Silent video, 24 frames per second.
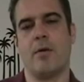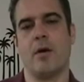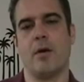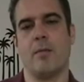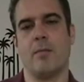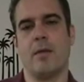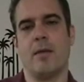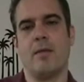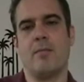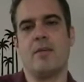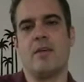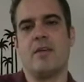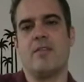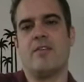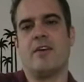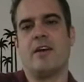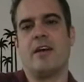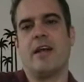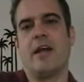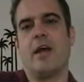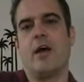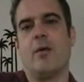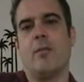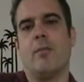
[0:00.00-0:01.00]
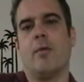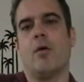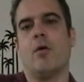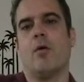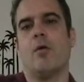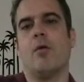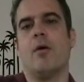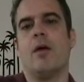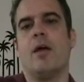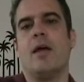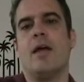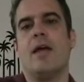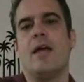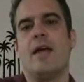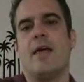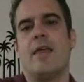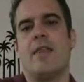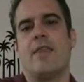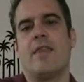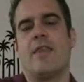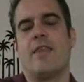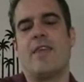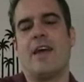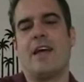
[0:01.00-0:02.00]
part, maybe even an elbow,
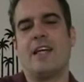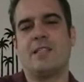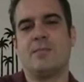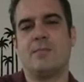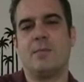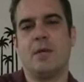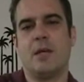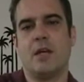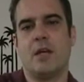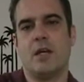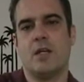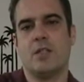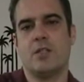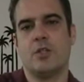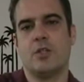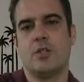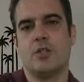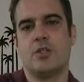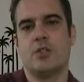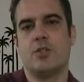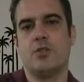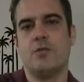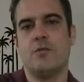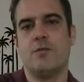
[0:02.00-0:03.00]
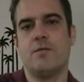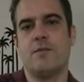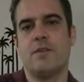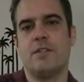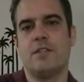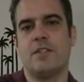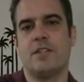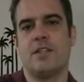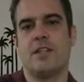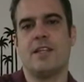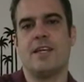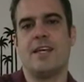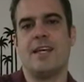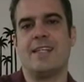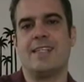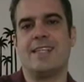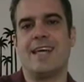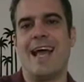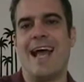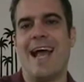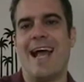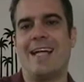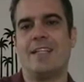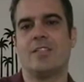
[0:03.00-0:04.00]
that's because you're too physically
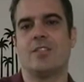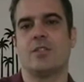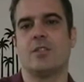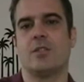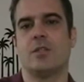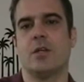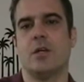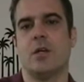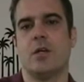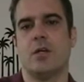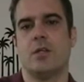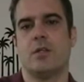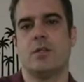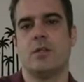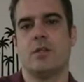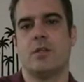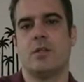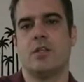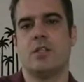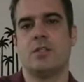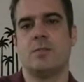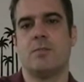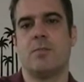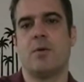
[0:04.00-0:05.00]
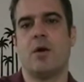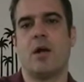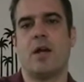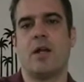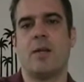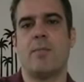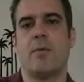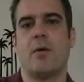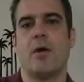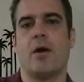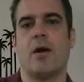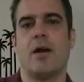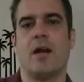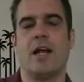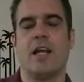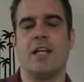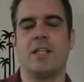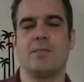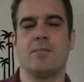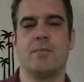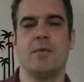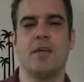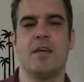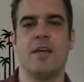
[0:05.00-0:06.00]
attached to this body part
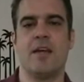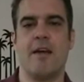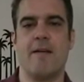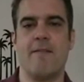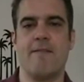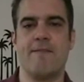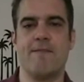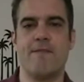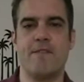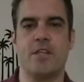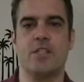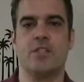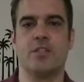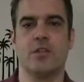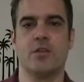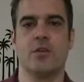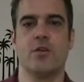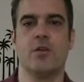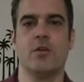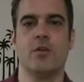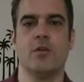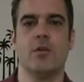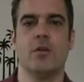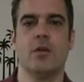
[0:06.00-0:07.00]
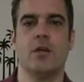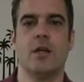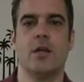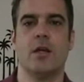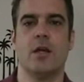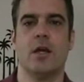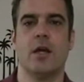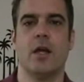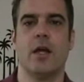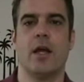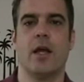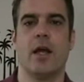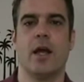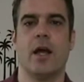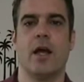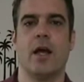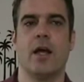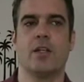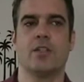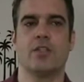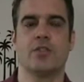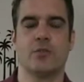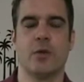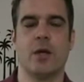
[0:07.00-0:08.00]
as being a physical
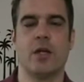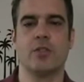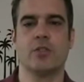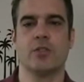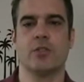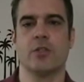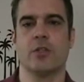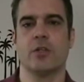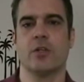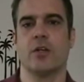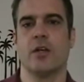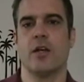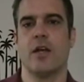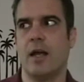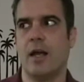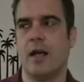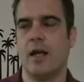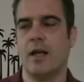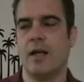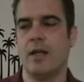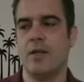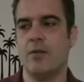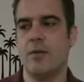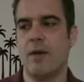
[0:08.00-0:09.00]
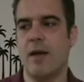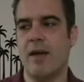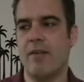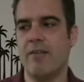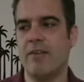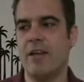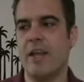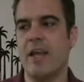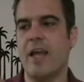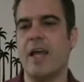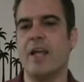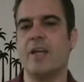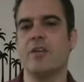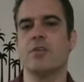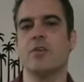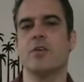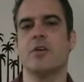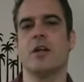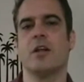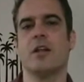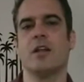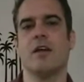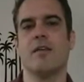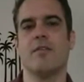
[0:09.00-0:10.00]
structure. You haven't
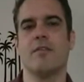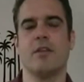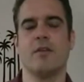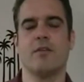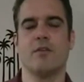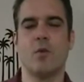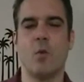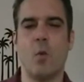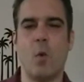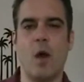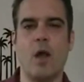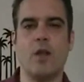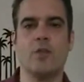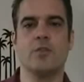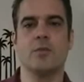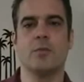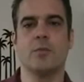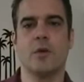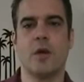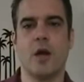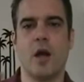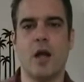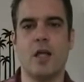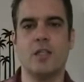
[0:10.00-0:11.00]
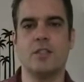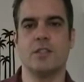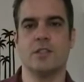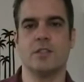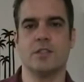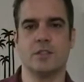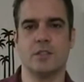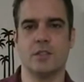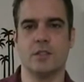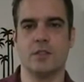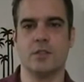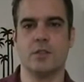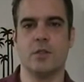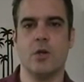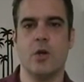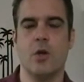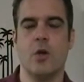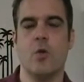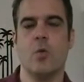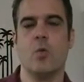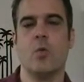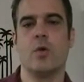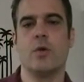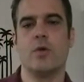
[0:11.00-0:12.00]
entered a level of quantum consciousness
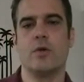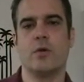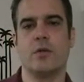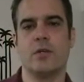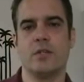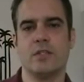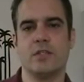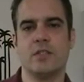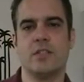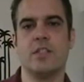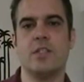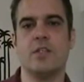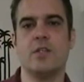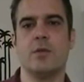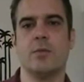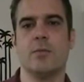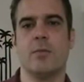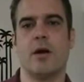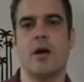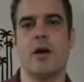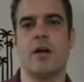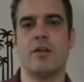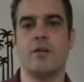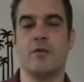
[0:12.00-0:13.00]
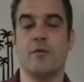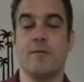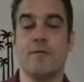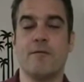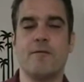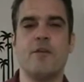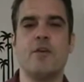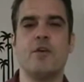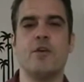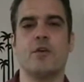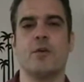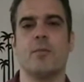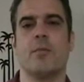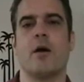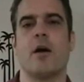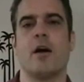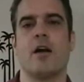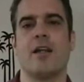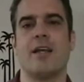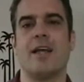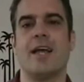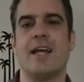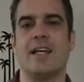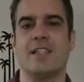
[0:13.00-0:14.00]
where you can see your body or feel your
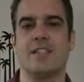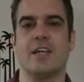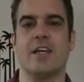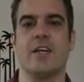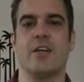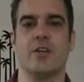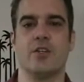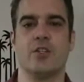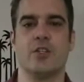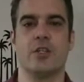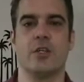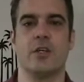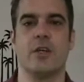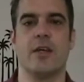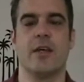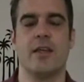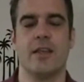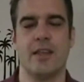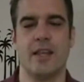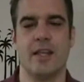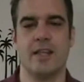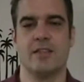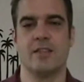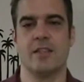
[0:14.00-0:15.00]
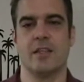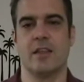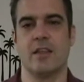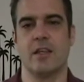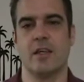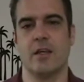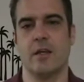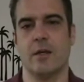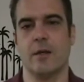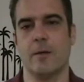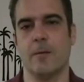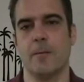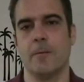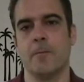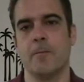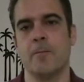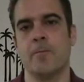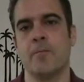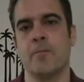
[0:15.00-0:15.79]
body as energy. That's the thinking.